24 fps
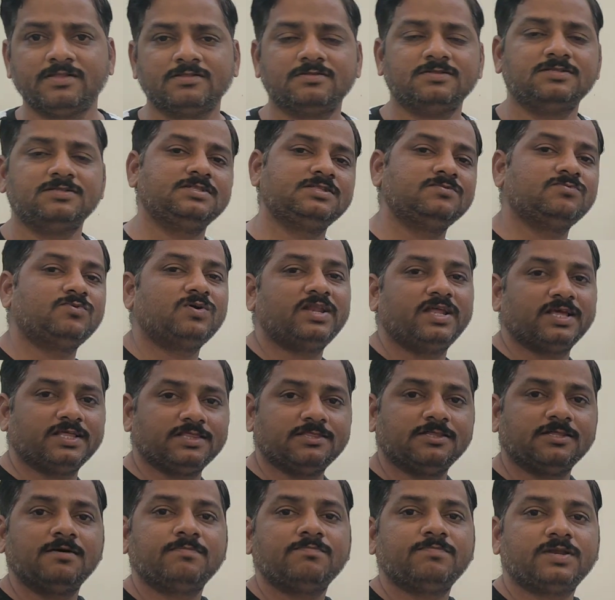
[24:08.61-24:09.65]
So this is one
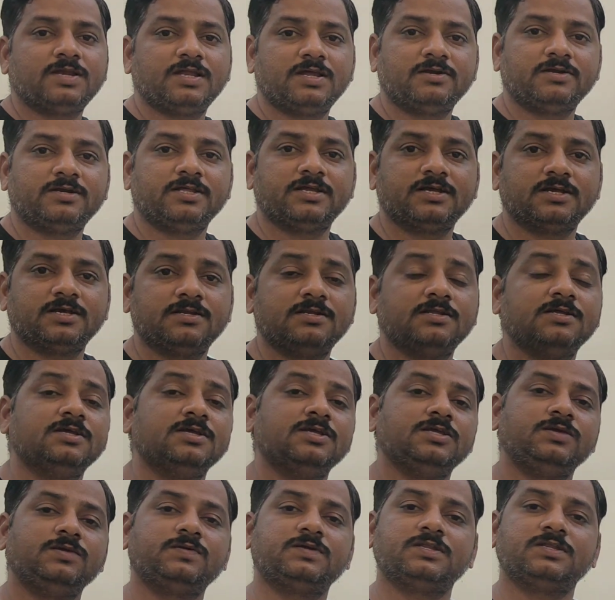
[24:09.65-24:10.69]
example I have taken.
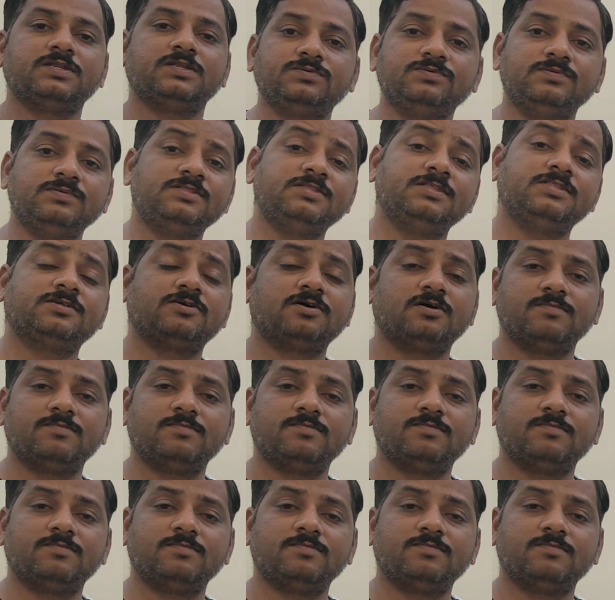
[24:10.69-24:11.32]
You can use this